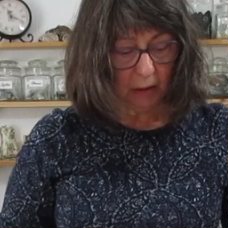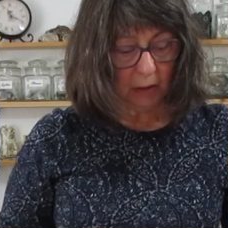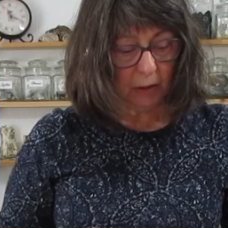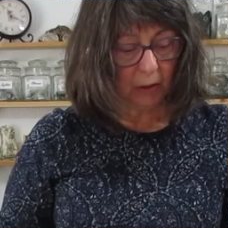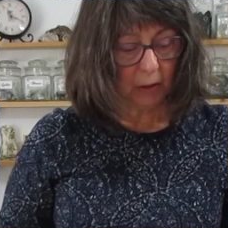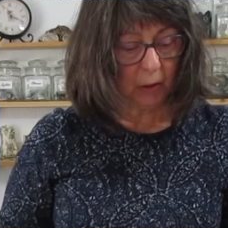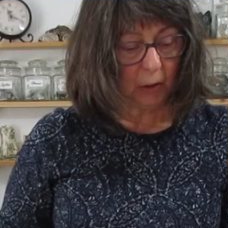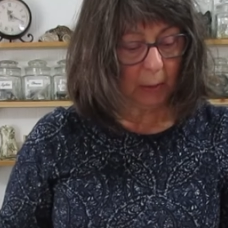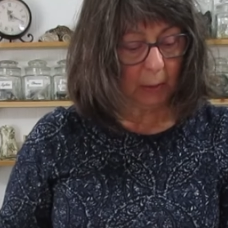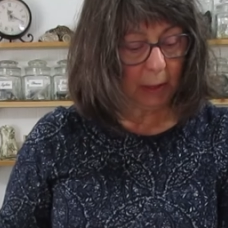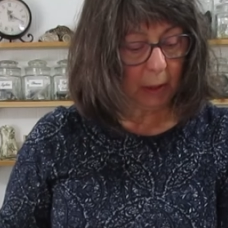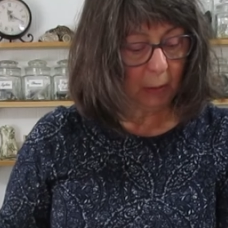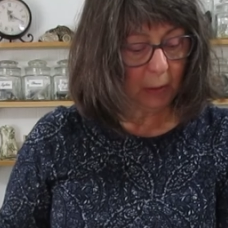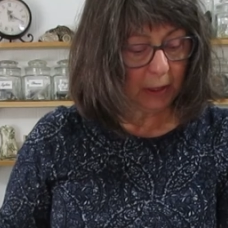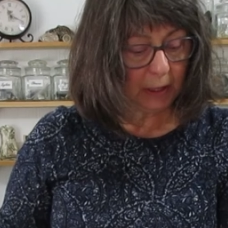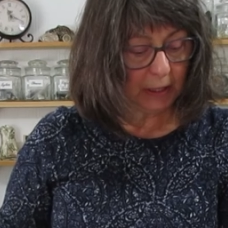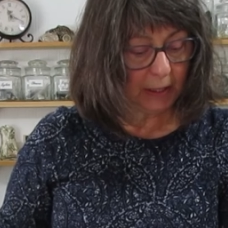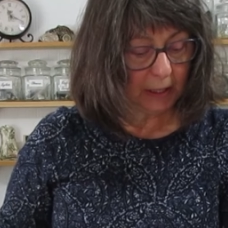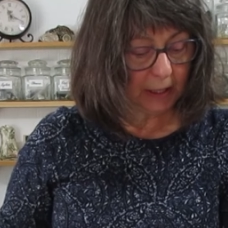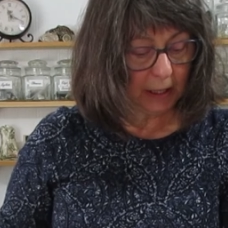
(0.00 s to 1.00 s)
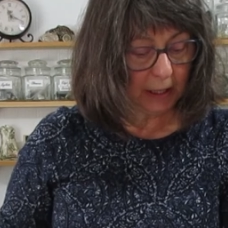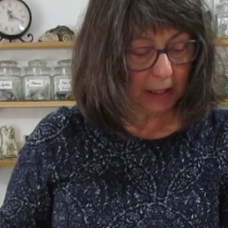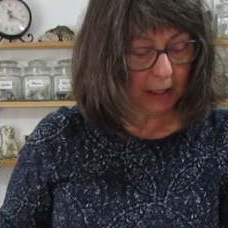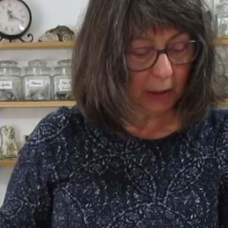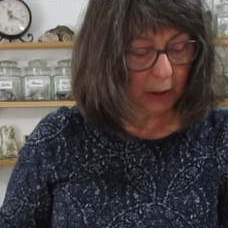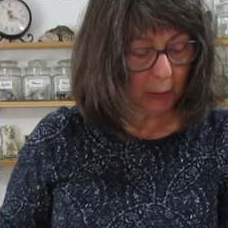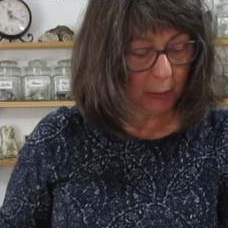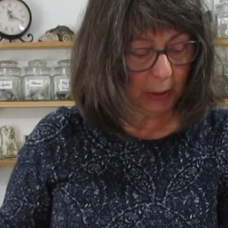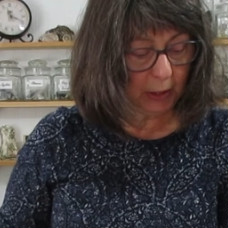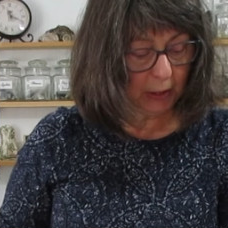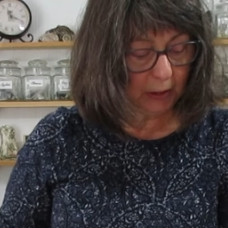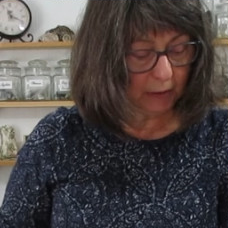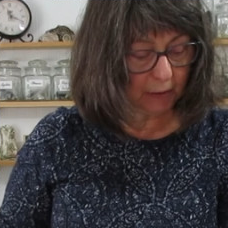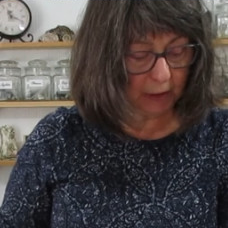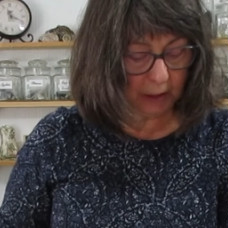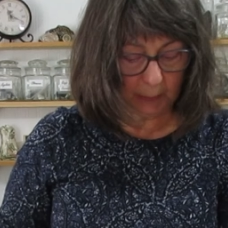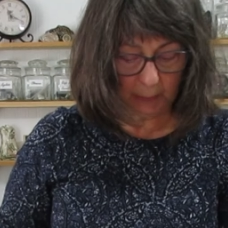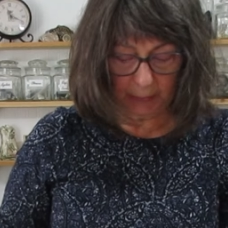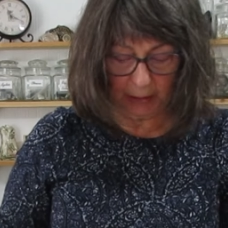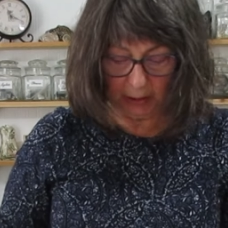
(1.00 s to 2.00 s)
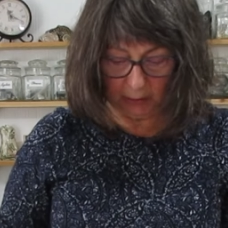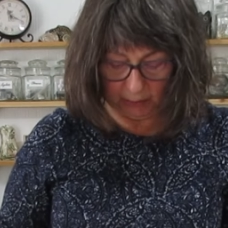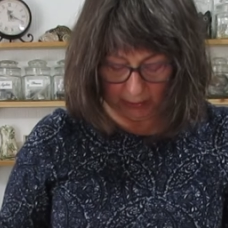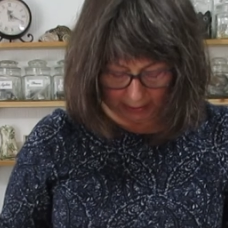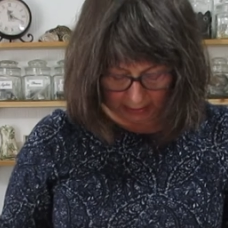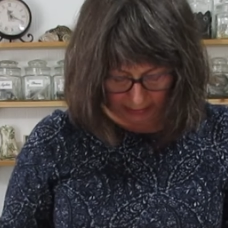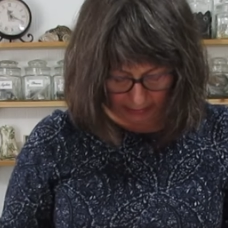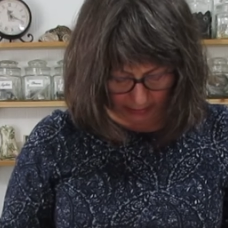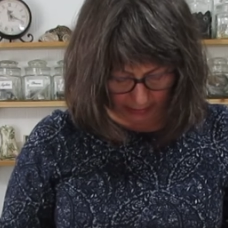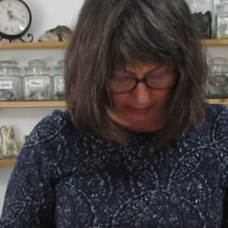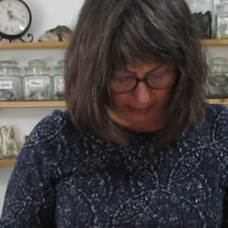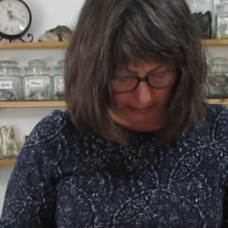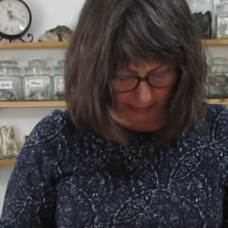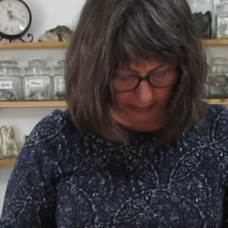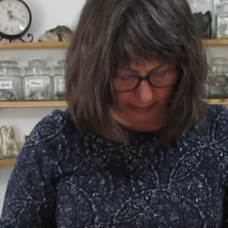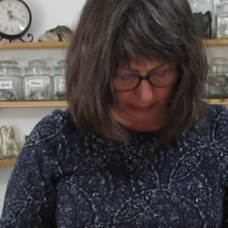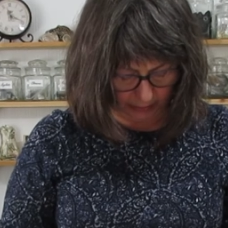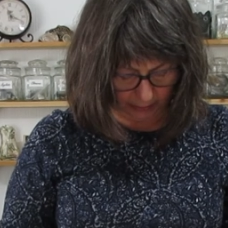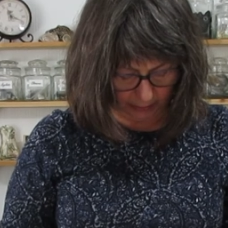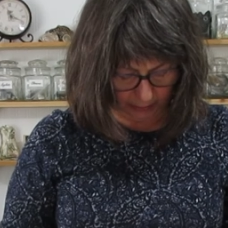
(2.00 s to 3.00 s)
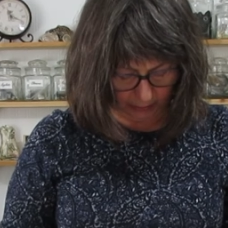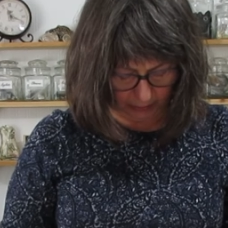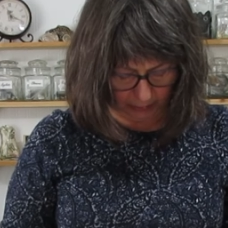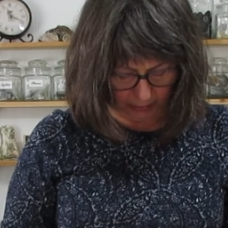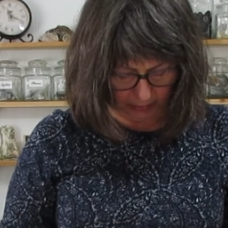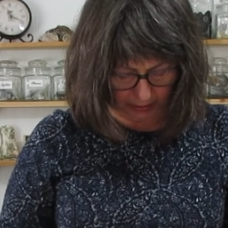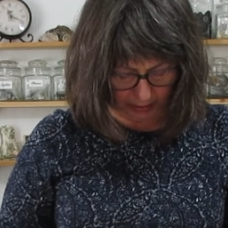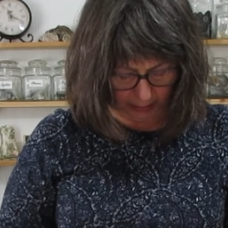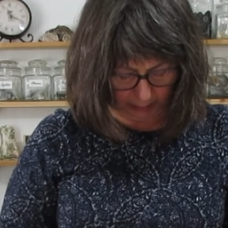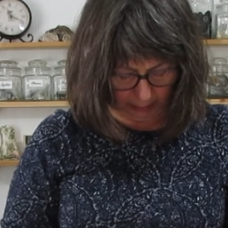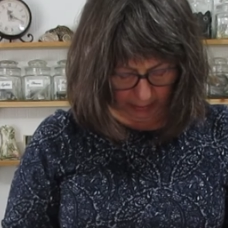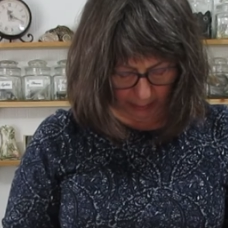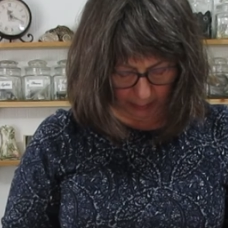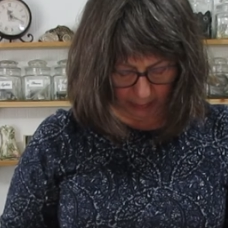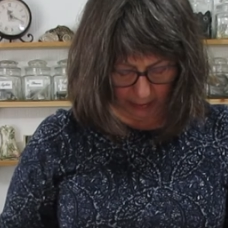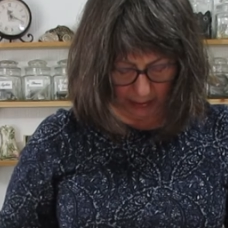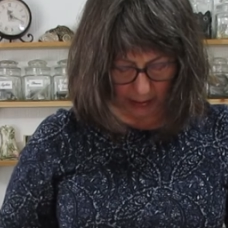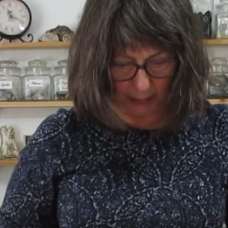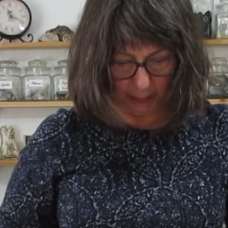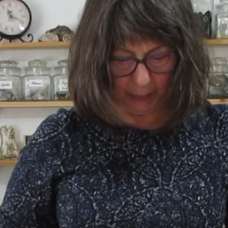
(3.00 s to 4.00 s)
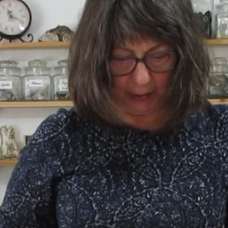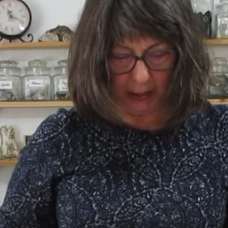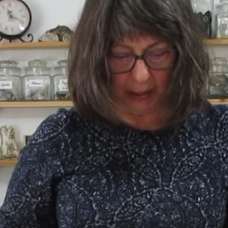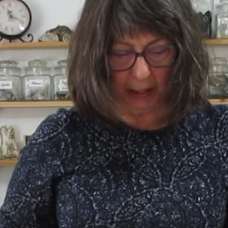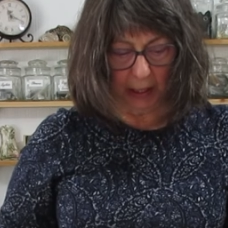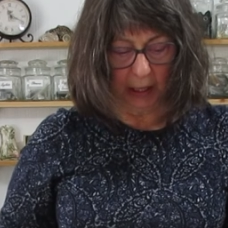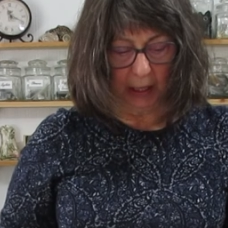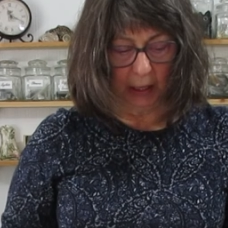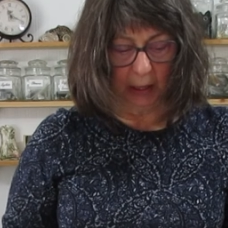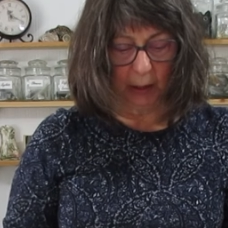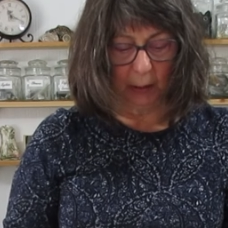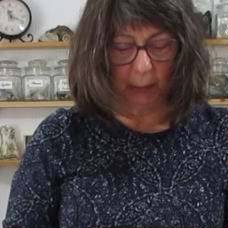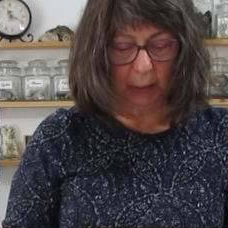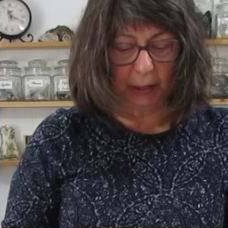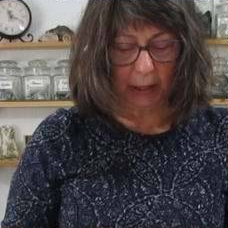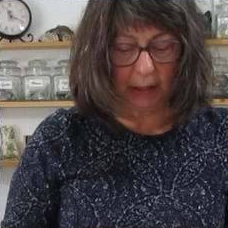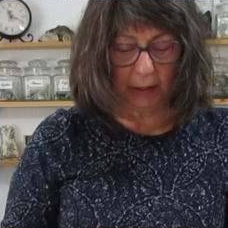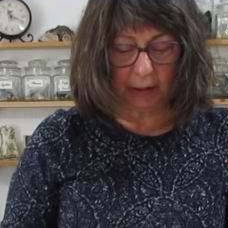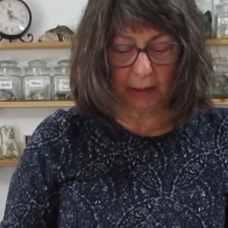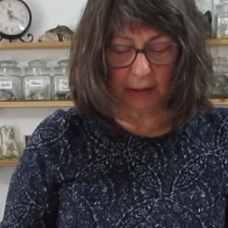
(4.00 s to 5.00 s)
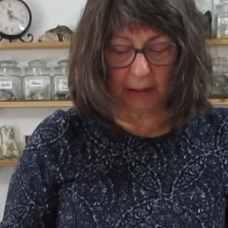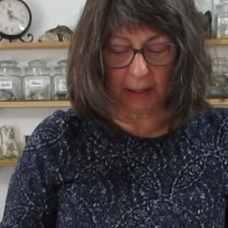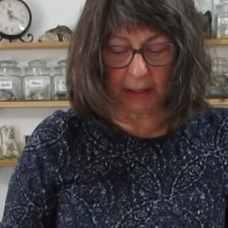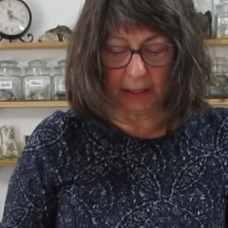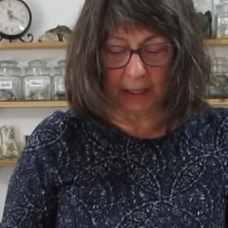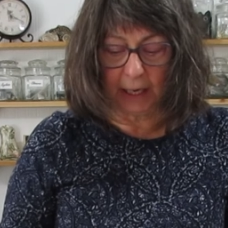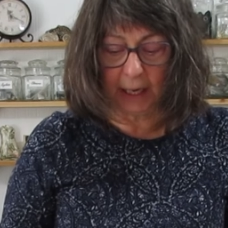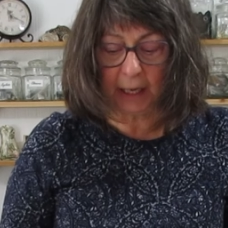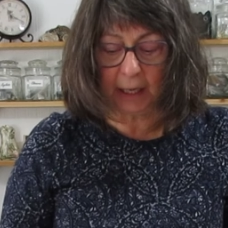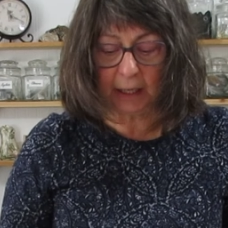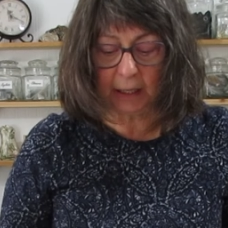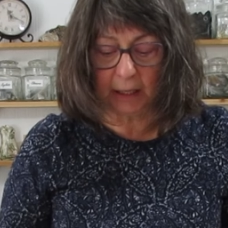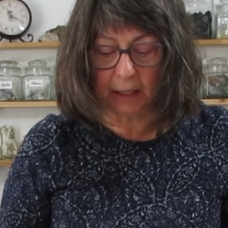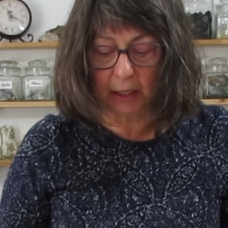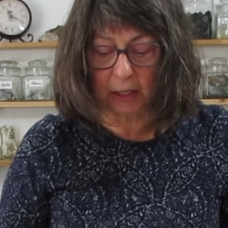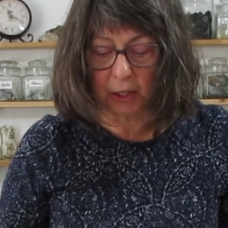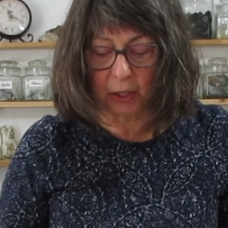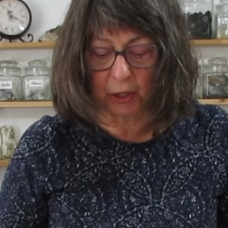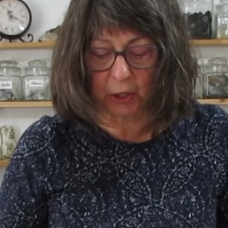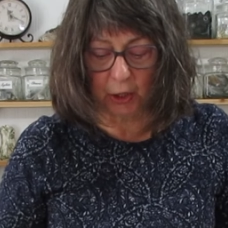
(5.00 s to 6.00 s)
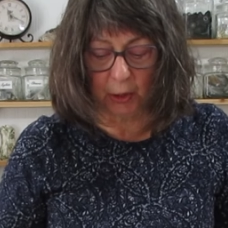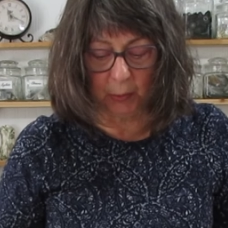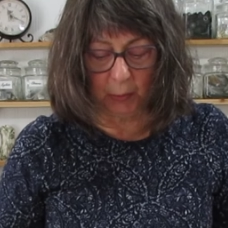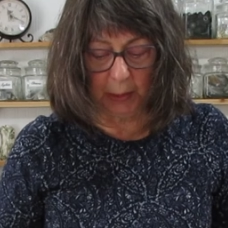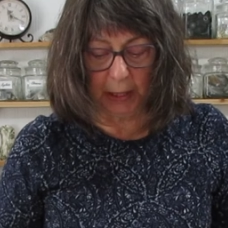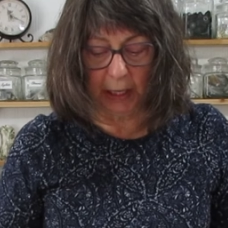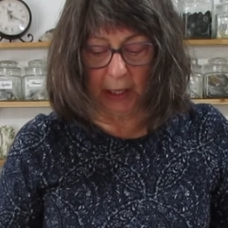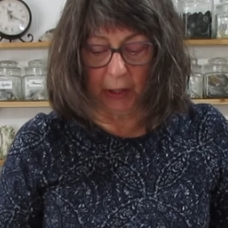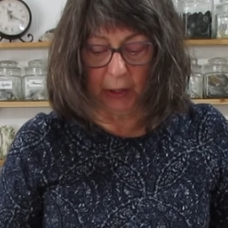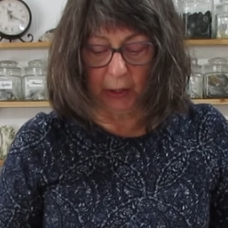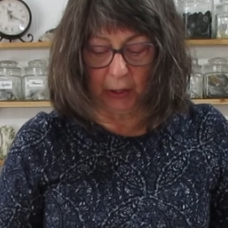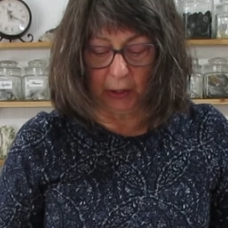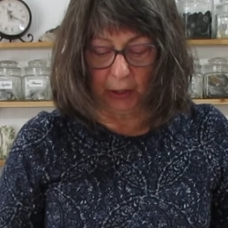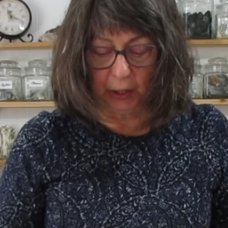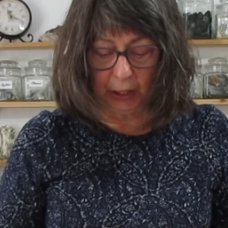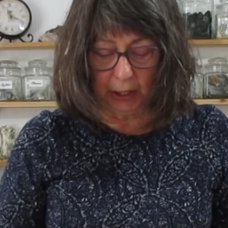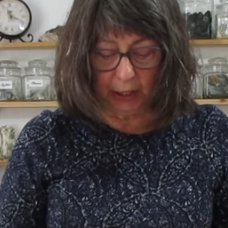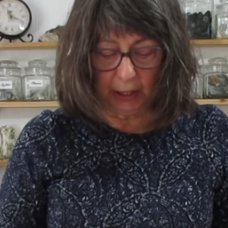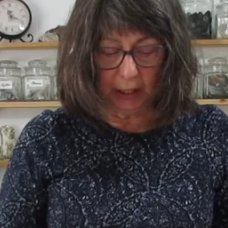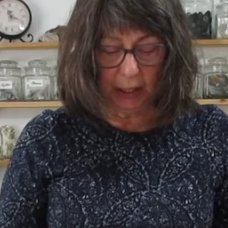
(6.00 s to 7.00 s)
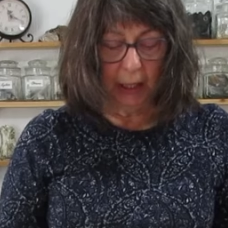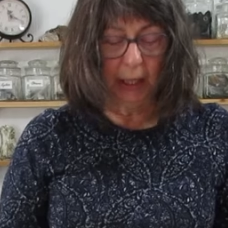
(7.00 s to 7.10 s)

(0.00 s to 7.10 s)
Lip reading: So I might want to stick another piece of something right there and maybe something here. But other than that, it should be good.